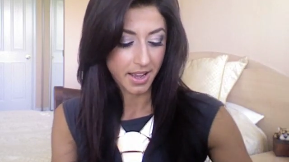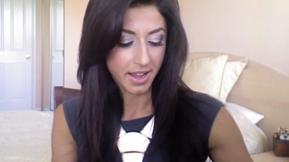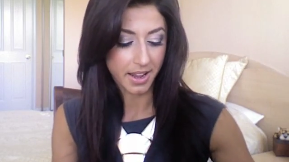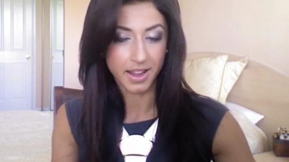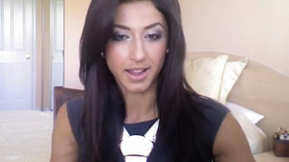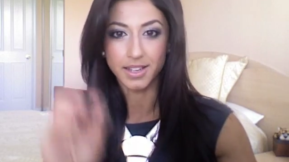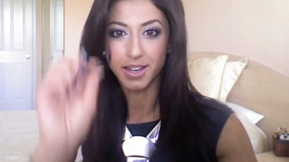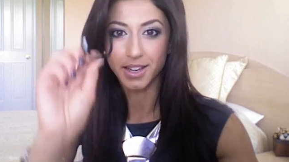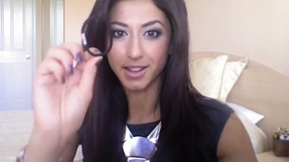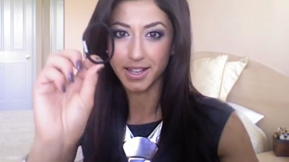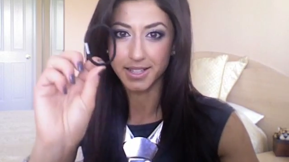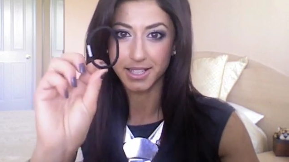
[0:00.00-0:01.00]
and an
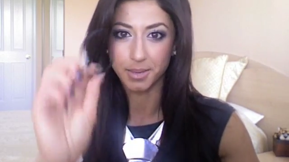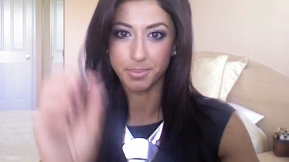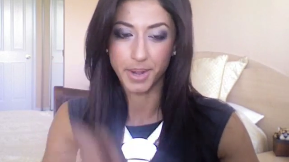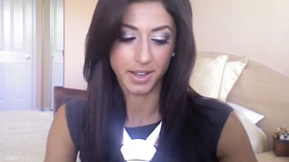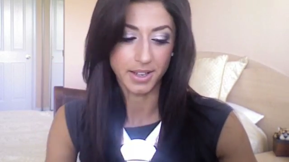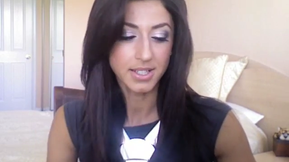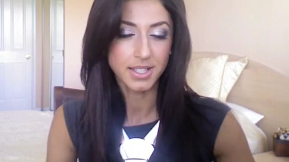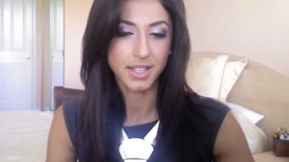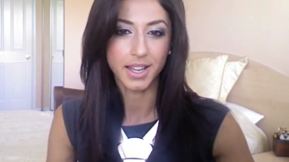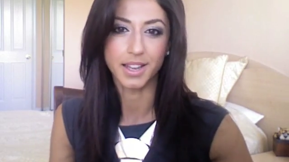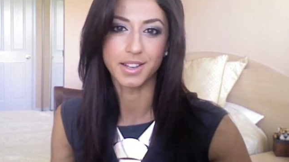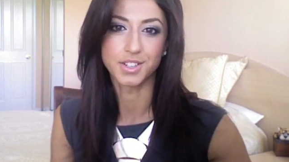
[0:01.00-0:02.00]
elastic band
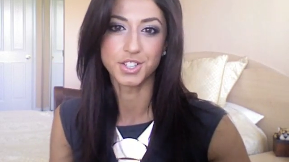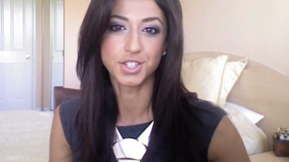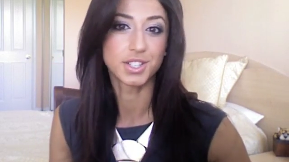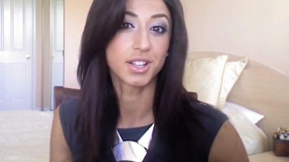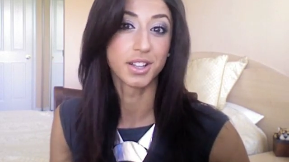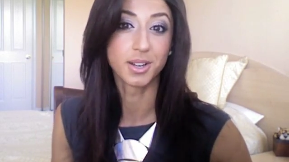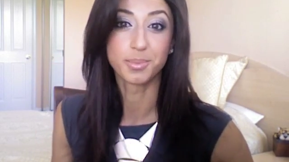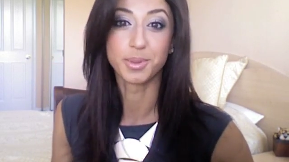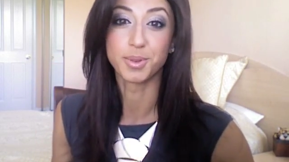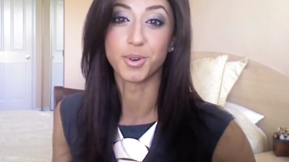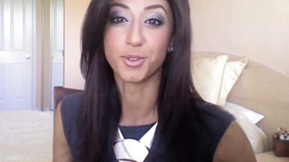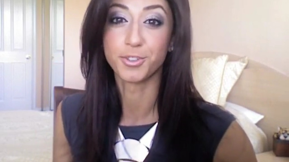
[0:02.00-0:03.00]
and just a little
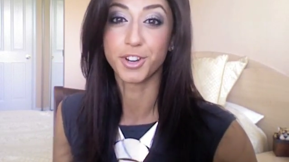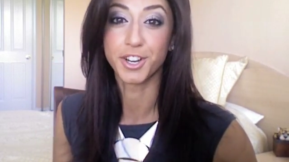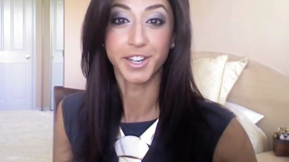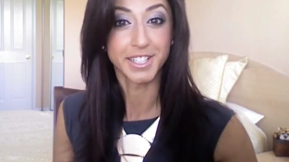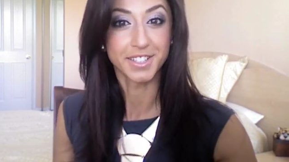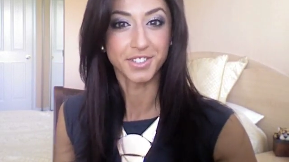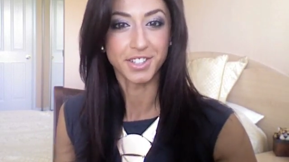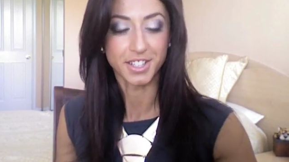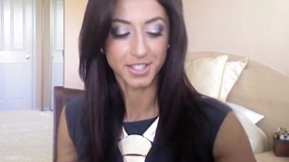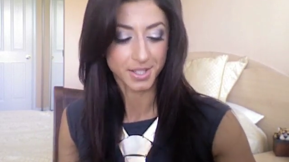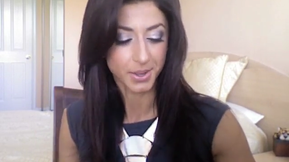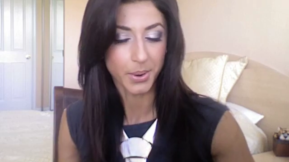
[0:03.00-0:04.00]
bit of creativity.
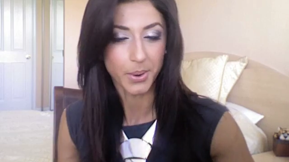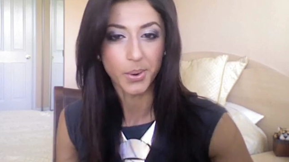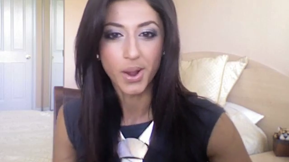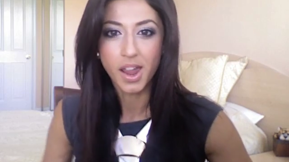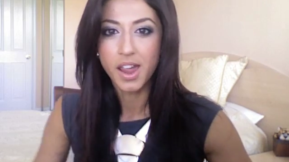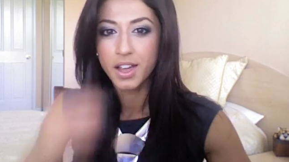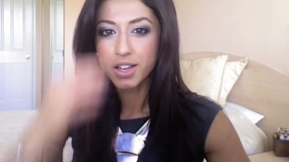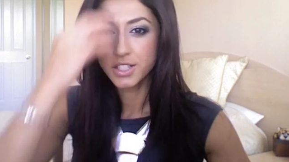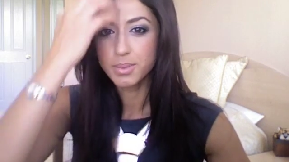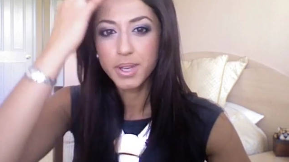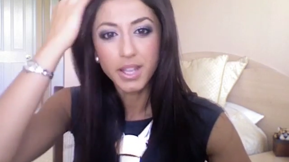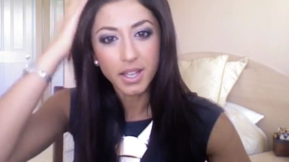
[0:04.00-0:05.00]
So to
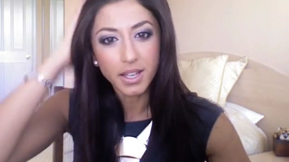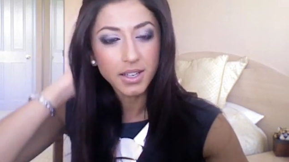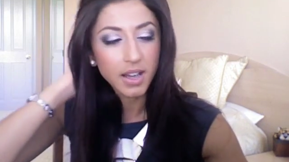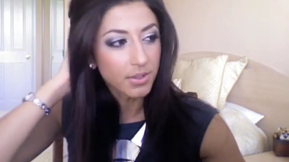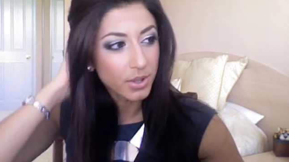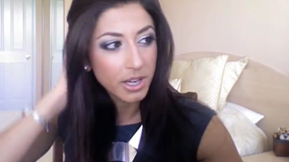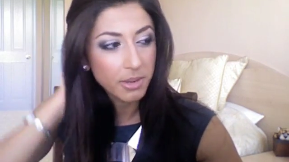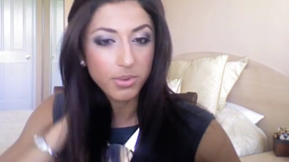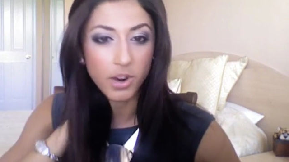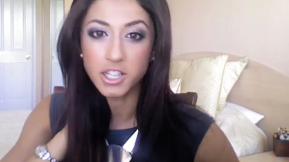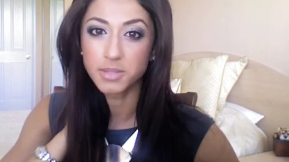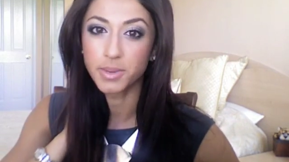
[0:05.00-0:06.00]
begin, I've already
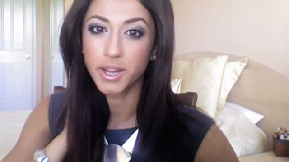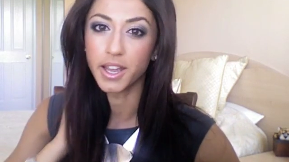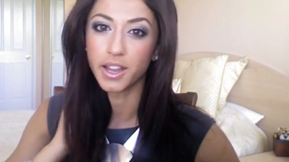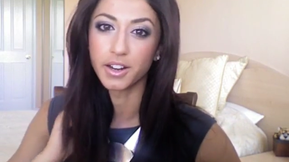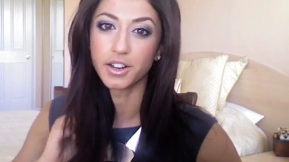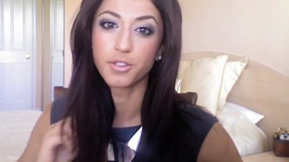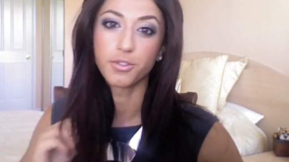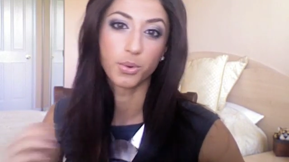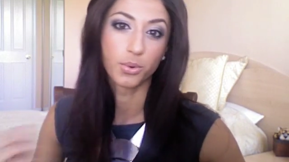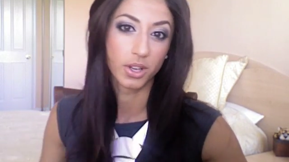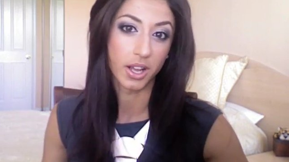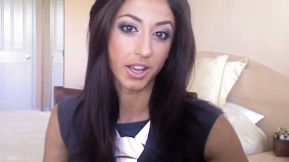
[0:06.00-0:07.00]
brushed my hair. If you
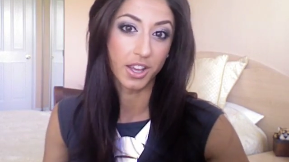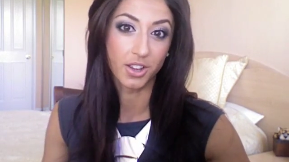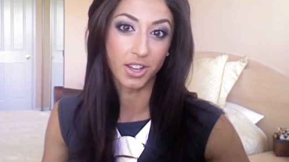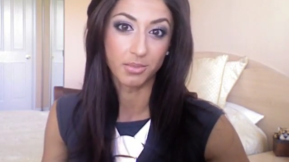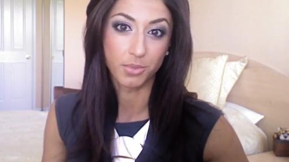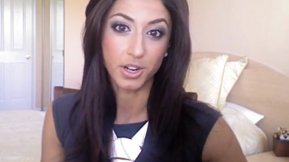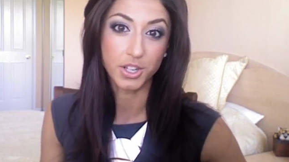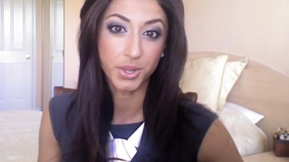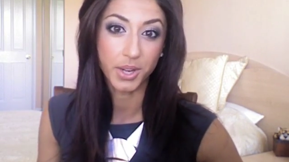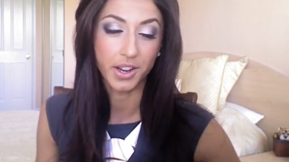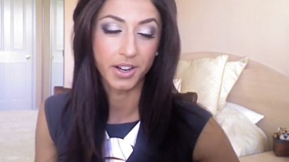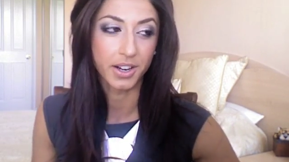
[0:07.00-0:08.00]
would like, you can brush your
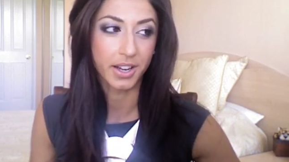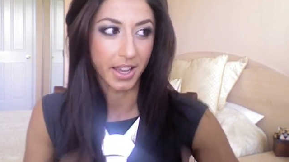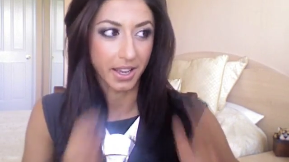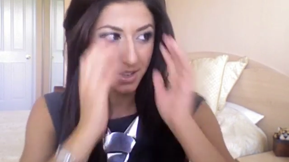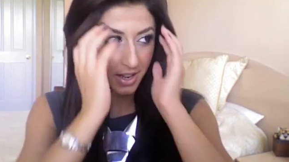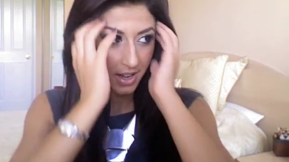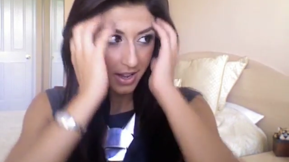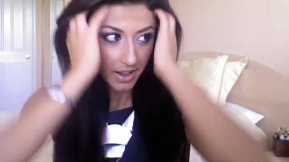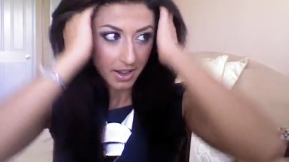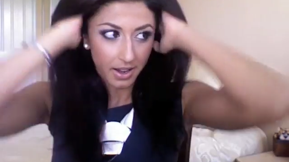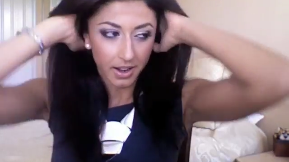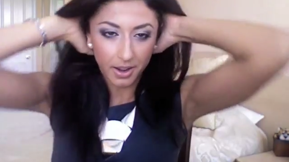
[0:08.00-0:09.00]
hair again.
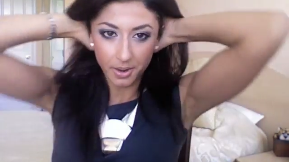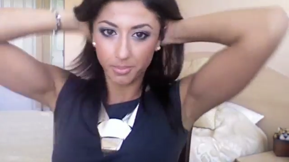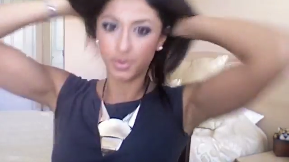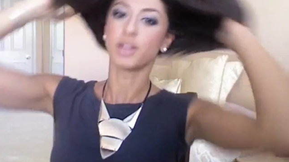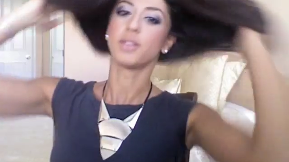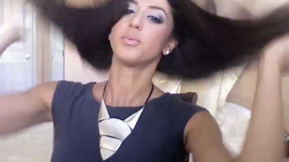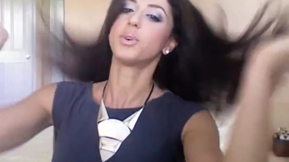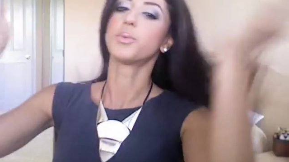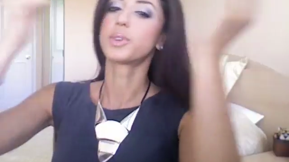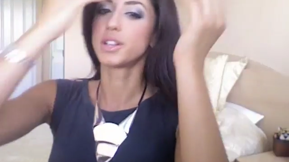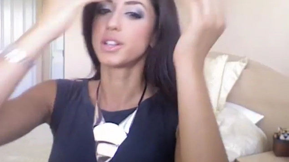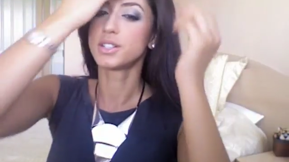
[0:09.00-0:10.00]
Um, and what
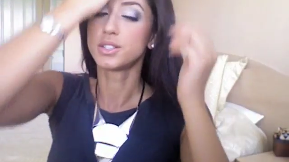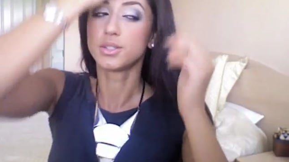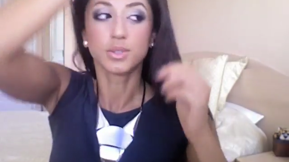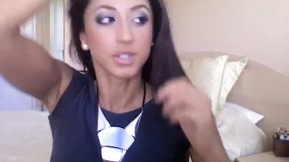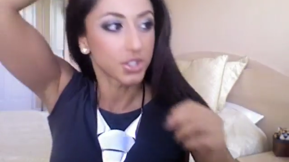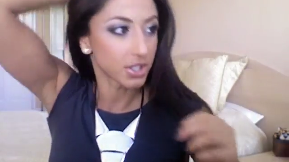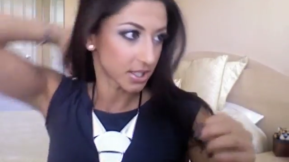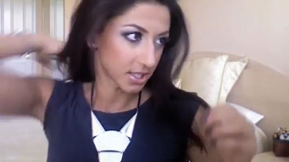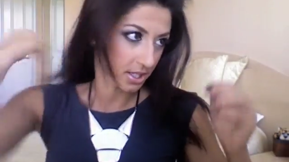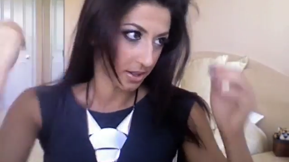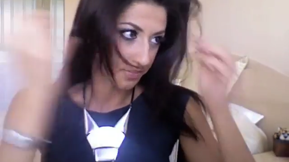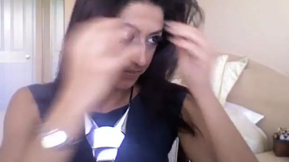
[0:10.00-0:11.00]
we're gonna do is
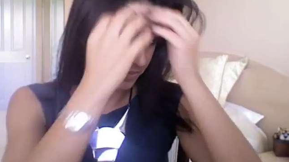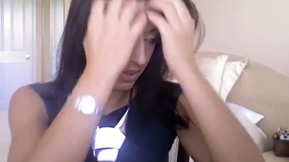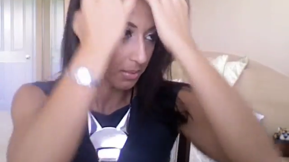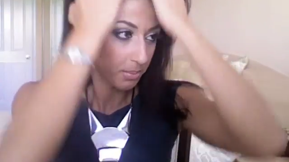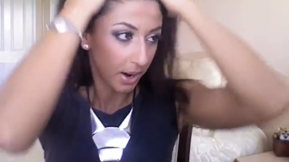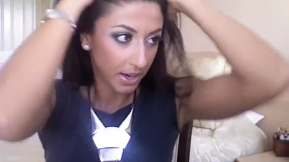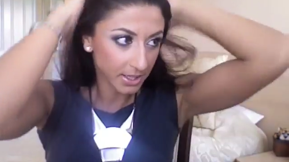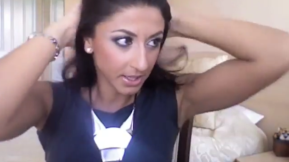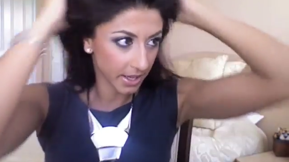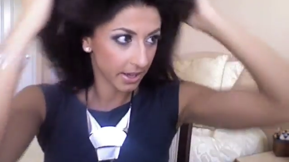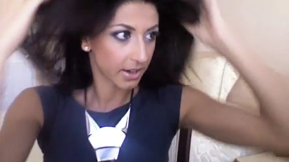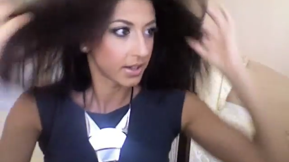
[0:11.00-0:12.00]
just part the
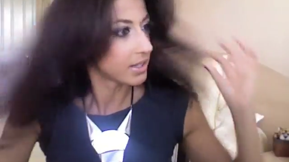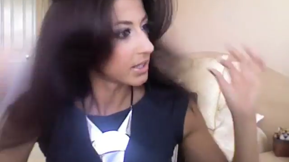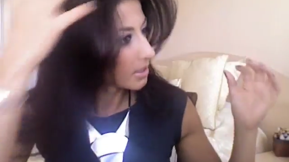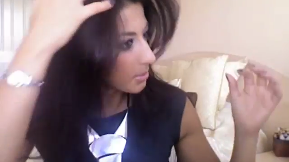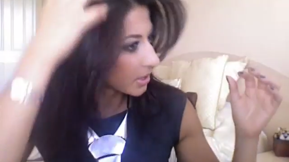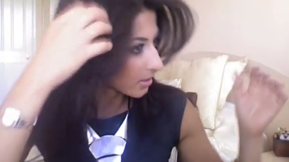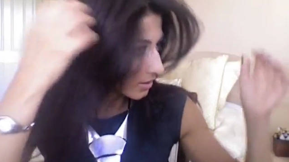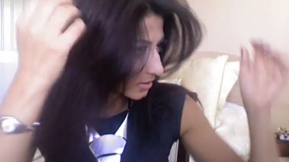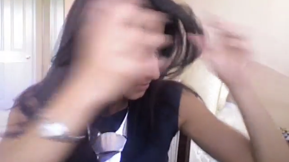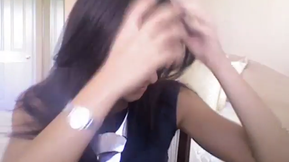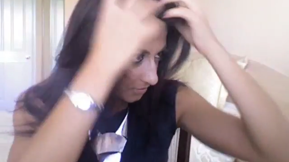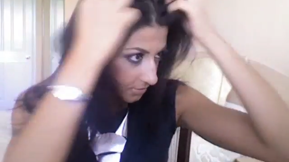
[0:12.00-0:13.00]
hair in the middle,
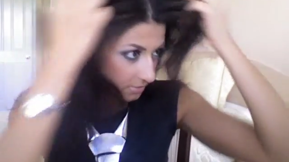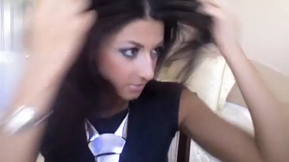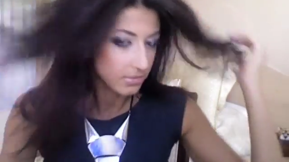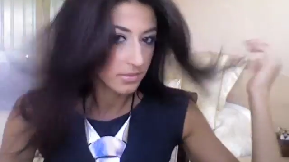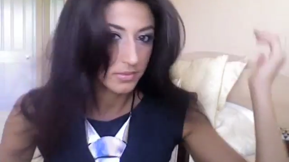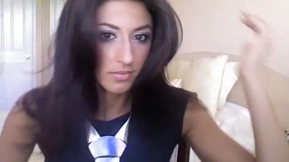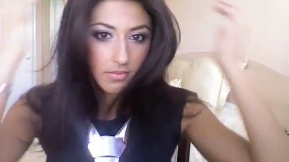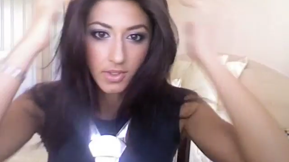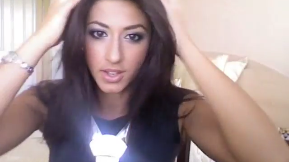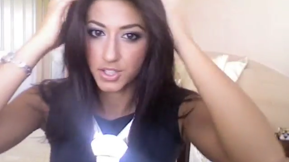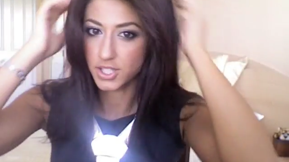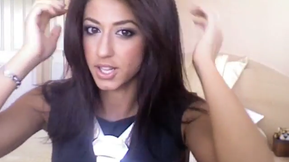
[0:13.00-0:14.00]

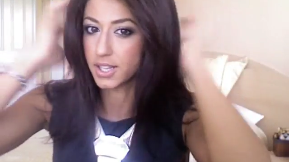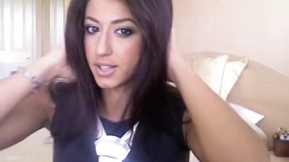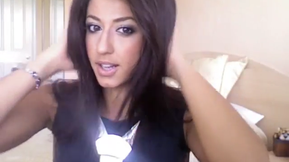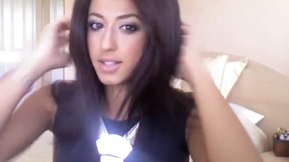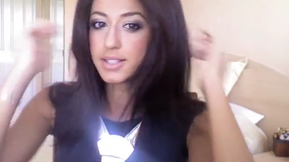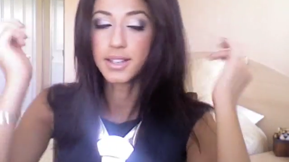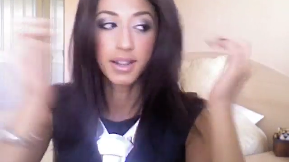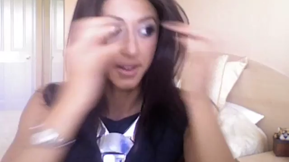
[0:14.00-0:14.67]
just like that.